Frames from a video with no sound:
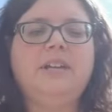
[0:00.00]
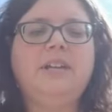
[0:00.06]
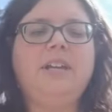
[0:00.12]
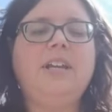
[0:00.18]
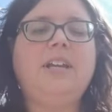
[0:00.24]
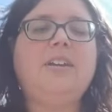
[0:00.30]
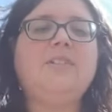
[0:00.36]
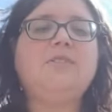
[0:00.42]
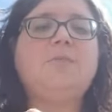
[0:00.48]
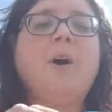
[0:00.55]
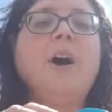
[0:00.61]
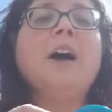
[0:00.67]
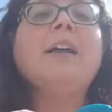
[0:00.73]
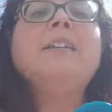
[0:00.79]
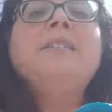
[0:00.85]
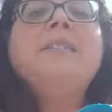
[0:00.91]
Here's
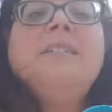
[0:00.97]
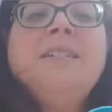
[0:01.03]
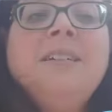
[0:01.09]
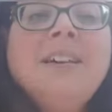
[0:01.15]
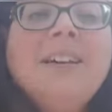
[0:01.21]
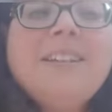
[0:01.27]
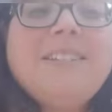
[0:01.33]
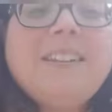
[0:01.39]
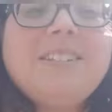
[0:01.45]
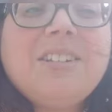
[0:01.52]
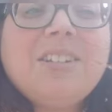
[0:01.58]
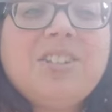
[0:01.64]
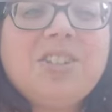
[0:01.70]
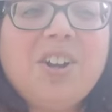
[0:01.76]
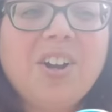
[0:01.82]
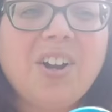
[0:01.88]
one that's a
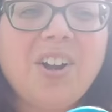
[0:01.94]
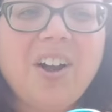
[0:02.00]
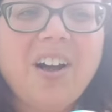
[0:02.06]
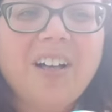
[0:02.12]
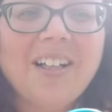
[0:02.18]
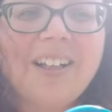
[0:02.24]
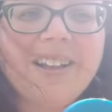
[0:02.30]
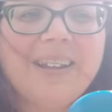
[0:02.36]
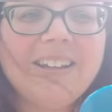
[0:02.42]
circle.